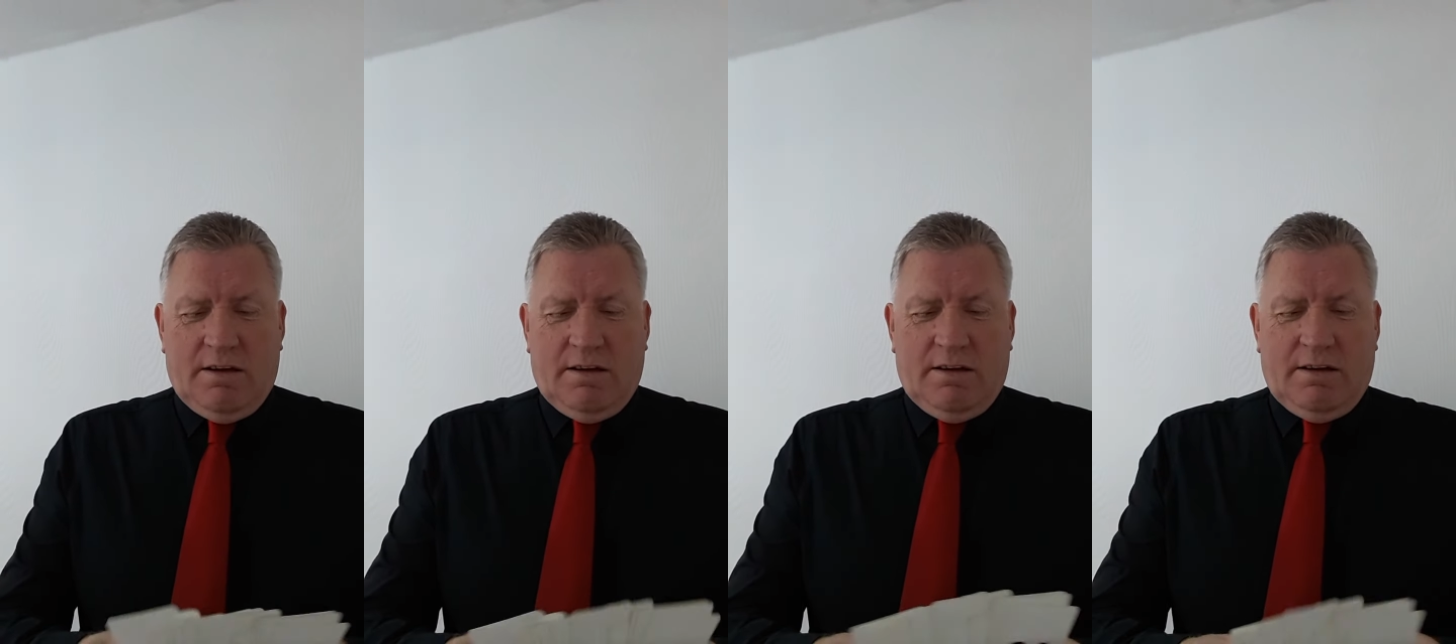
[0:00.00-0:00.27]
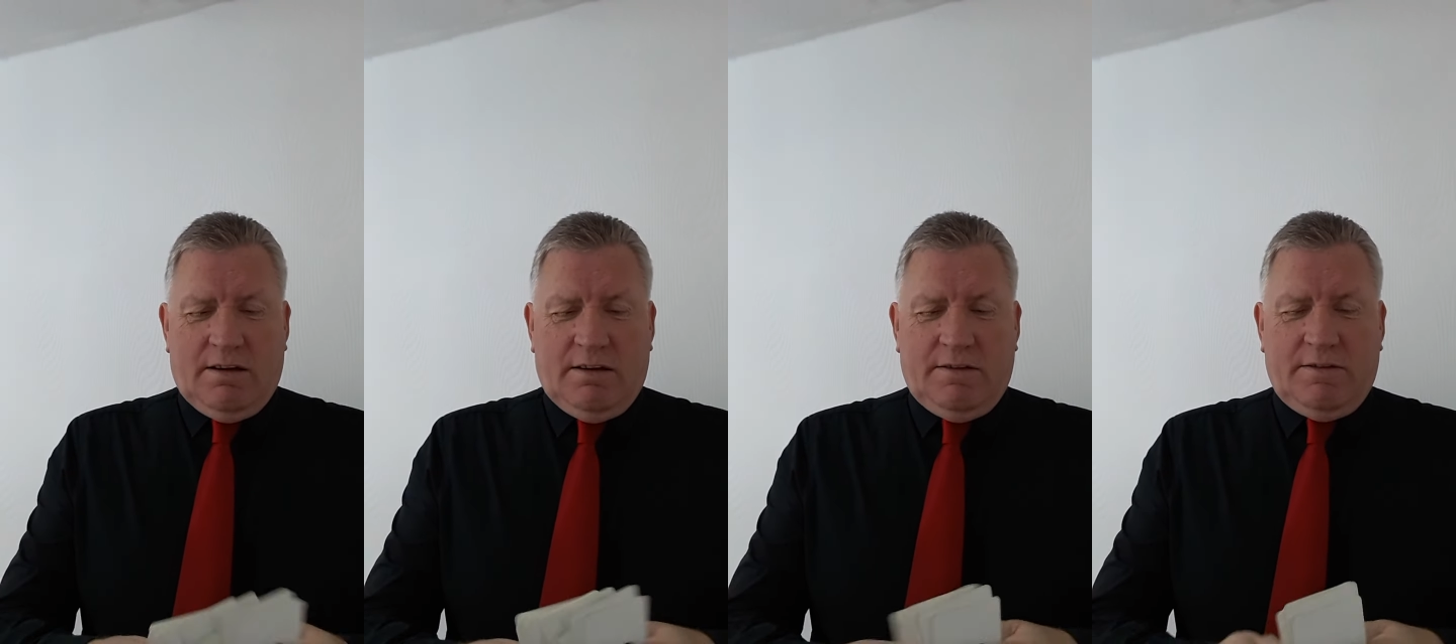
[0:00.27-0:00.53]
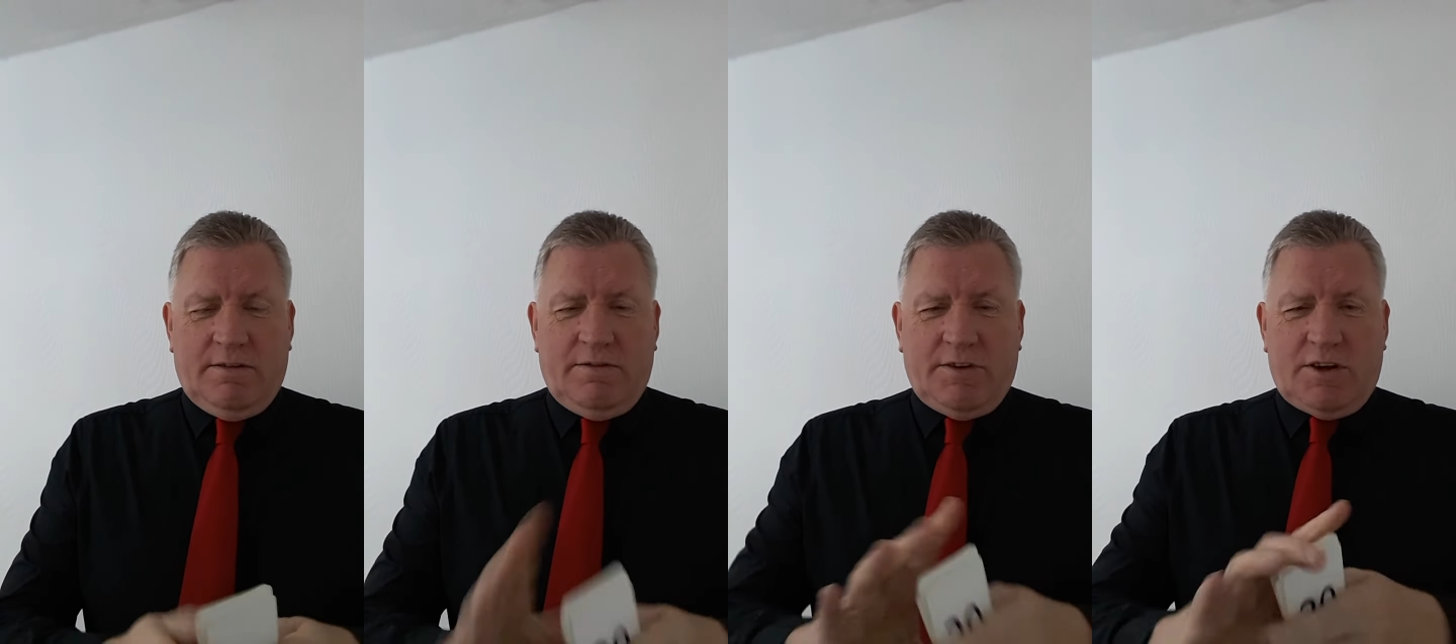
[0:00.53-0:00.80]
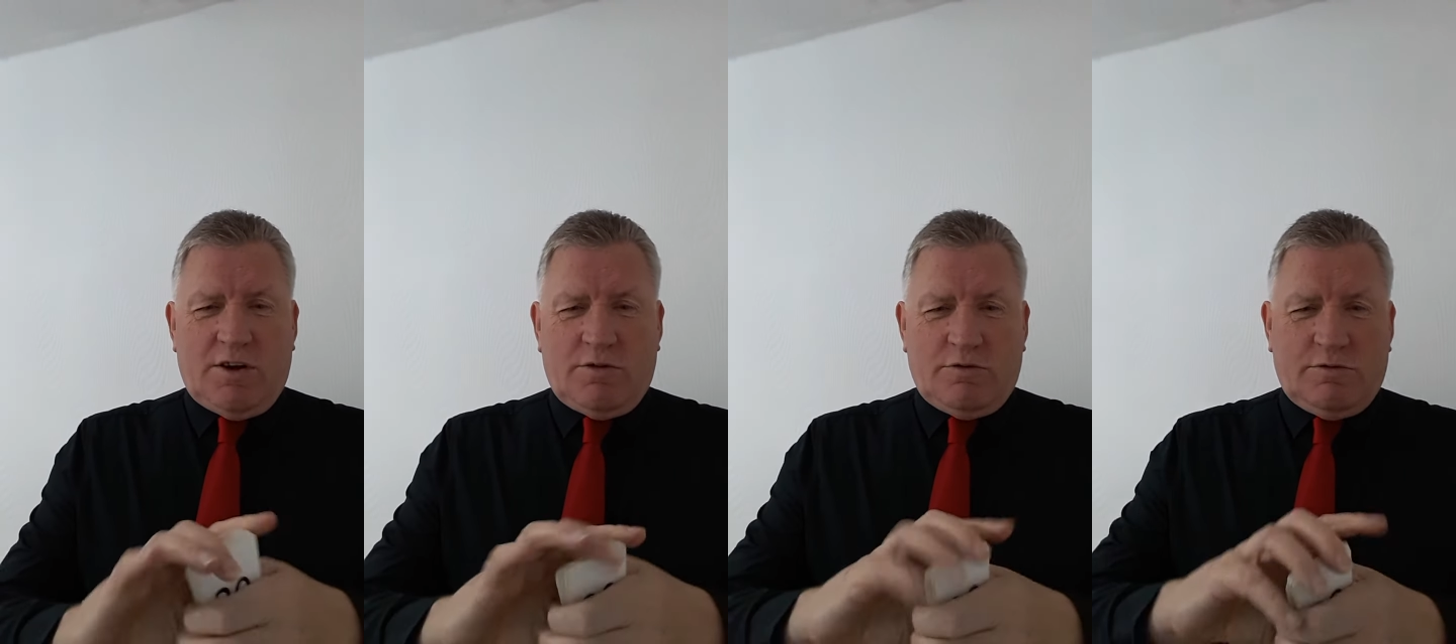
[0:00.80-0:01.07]
uh, if
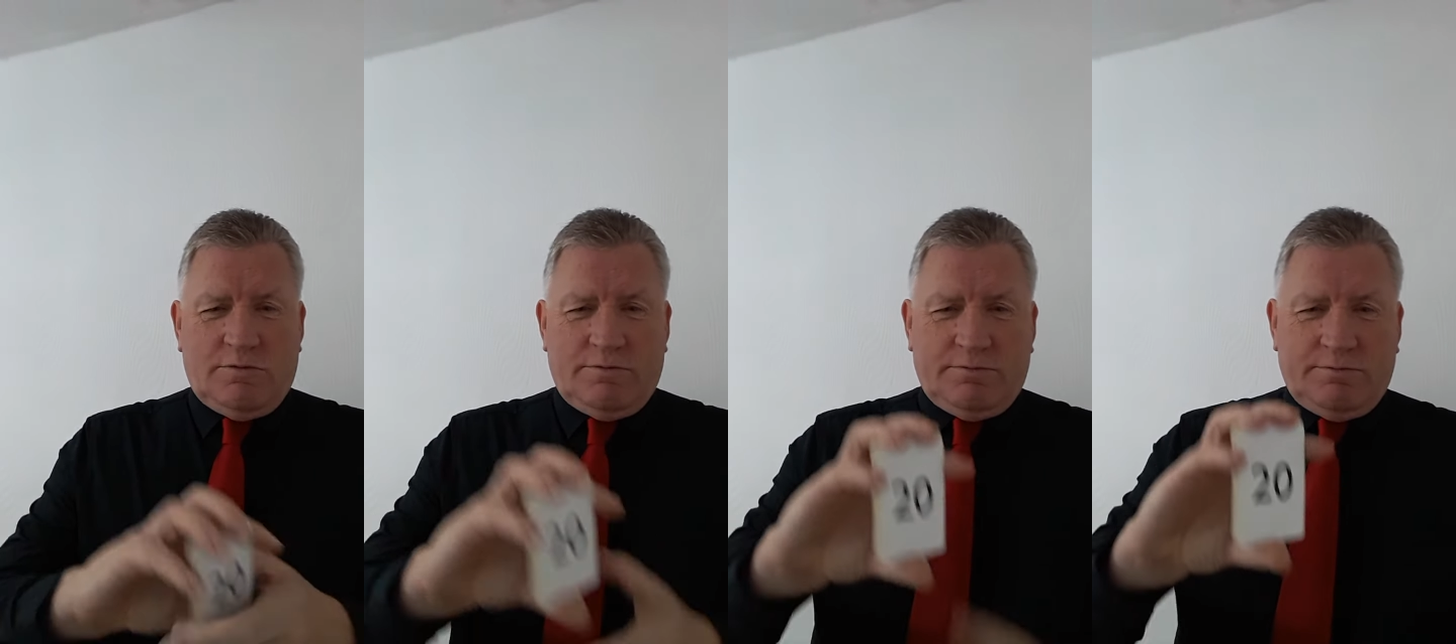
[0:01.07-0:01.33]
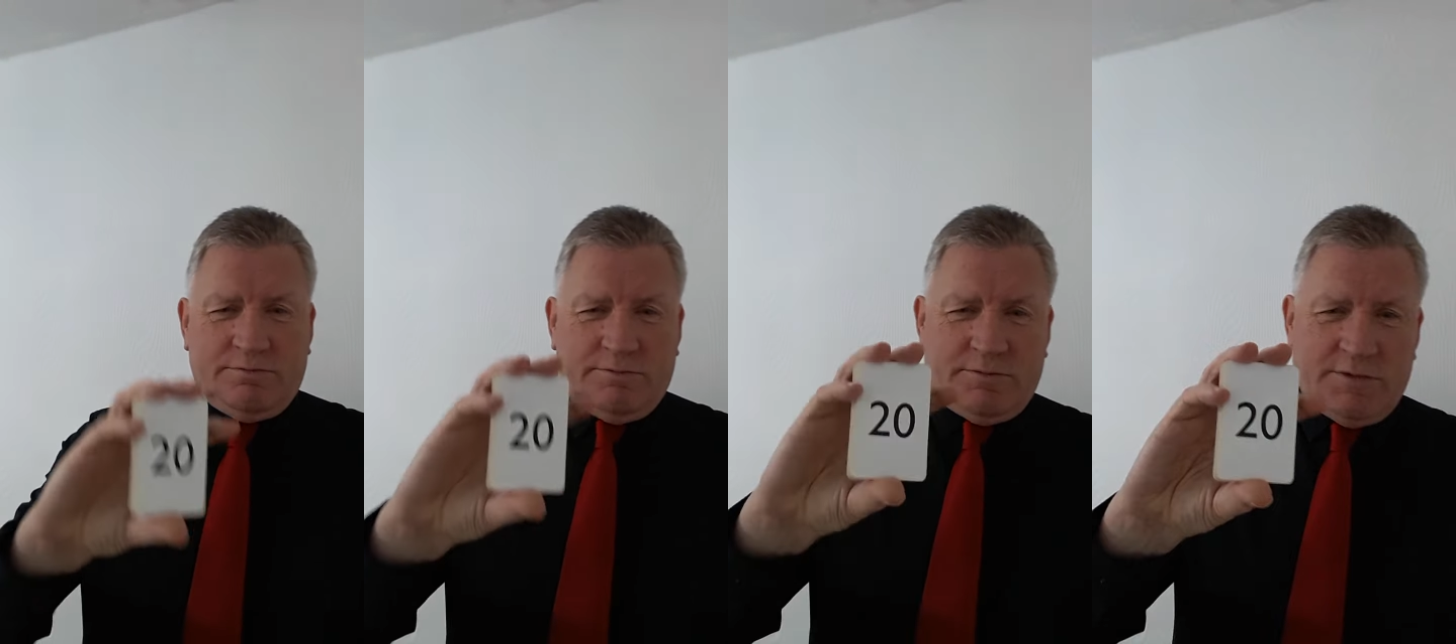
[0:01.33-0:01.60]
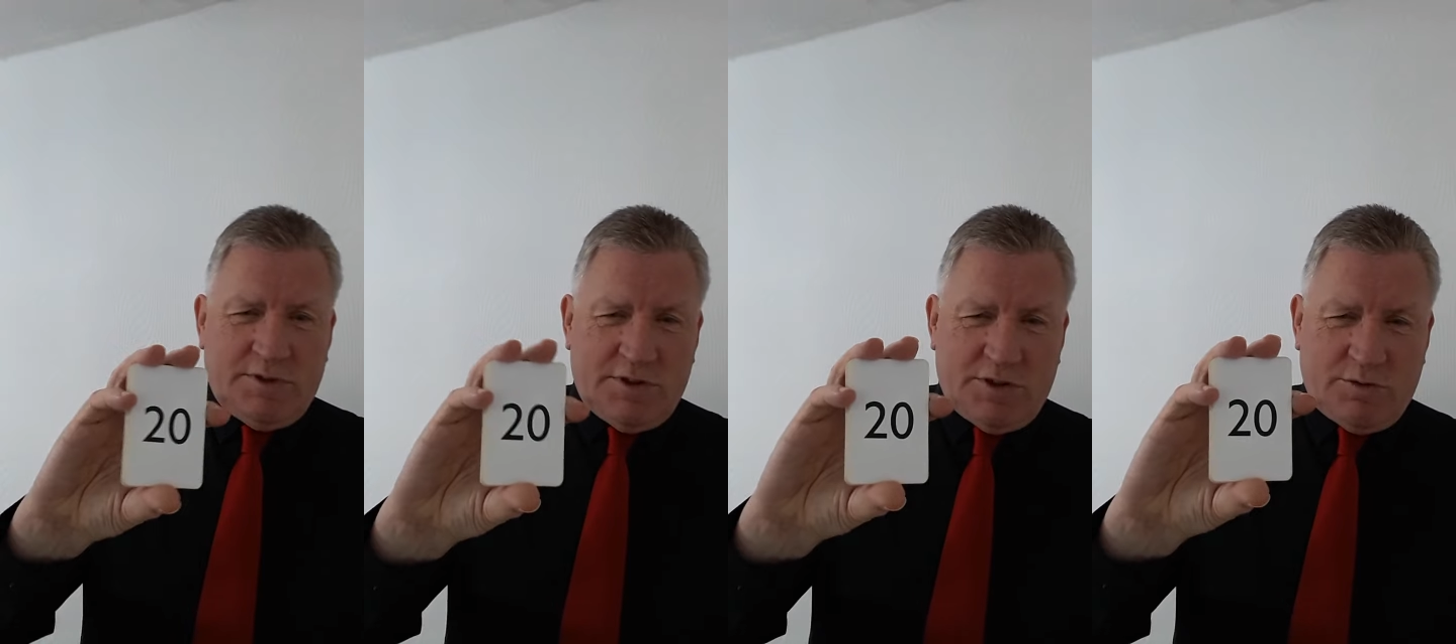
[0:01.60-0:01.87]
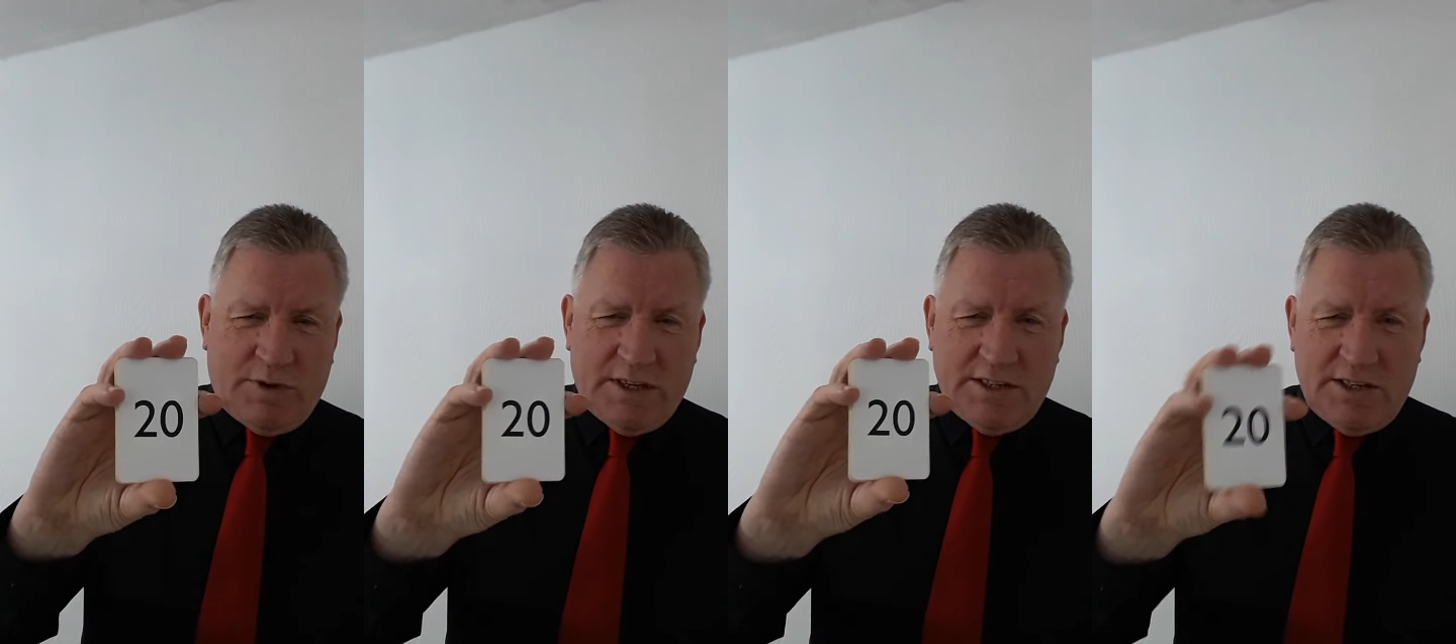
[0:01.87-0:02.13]
I go
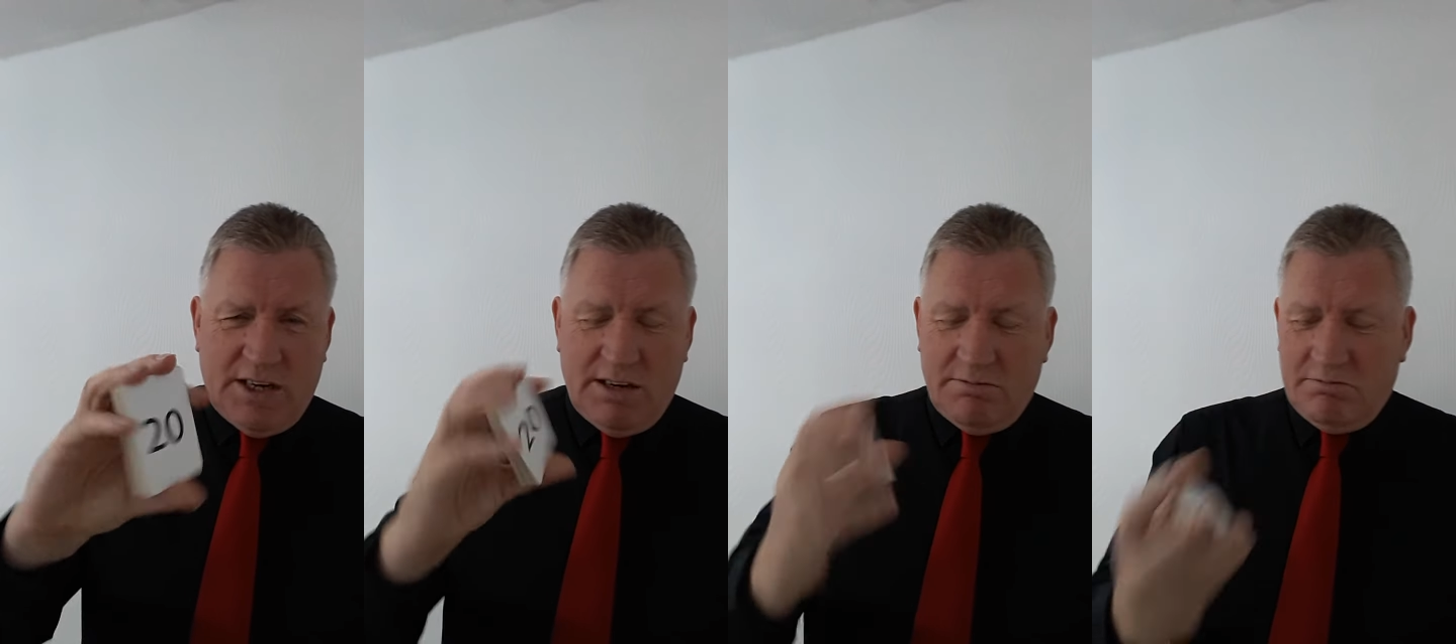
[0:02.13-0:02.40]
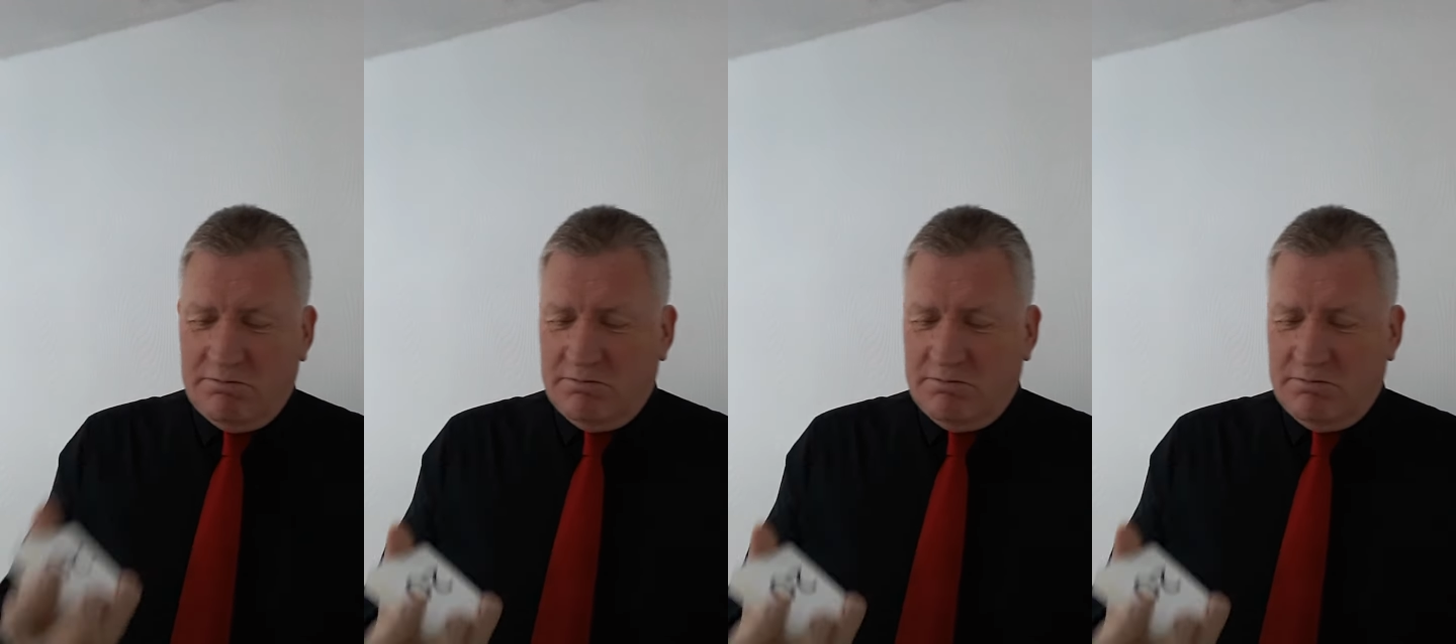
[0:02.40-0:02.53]
20